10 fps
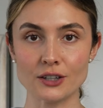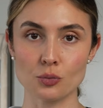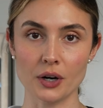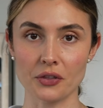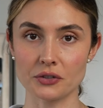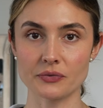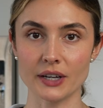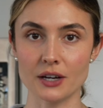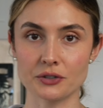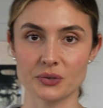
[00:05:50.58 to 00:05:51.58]
It's one of those
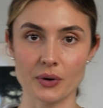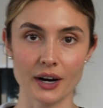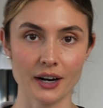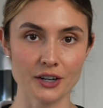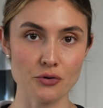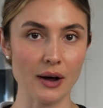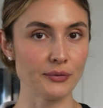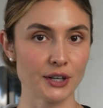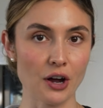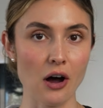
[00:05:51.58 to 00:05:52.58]
videos where you have
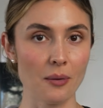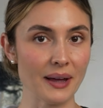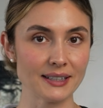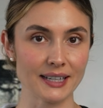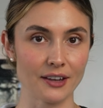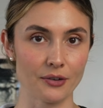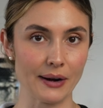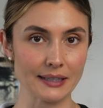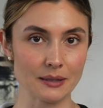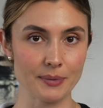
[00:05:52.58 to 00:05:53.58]
to comment to get the
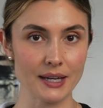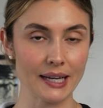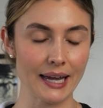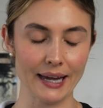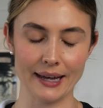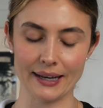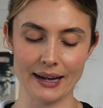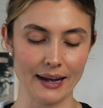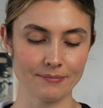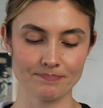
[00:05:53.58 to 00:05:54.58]
recipe,
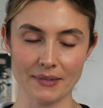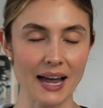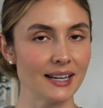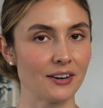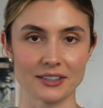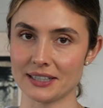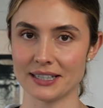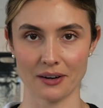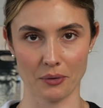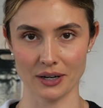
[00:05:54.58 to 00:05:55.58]
and I honestly
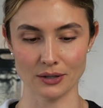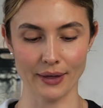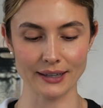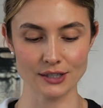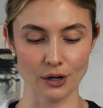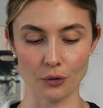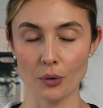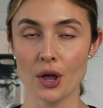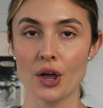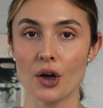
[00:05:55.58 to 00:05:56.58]
didn't want to do that. So
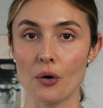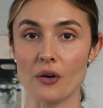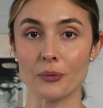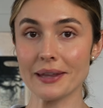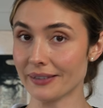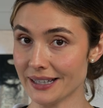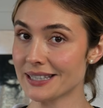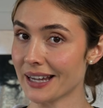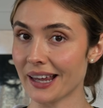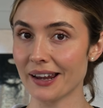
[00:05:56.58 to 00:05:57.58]
if we
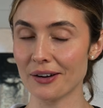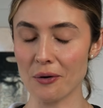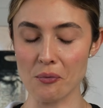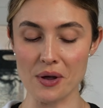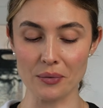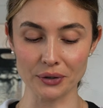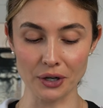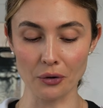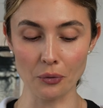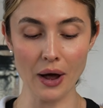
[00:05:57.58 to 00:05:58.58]
listen, we will
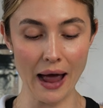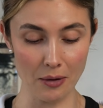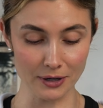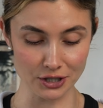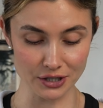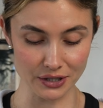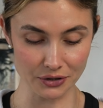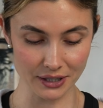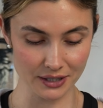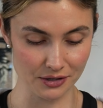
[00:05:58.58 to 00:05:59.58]
know how much she's
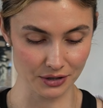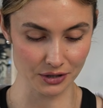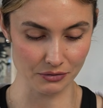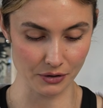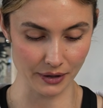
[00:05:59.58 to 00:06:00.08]
using. So let's do a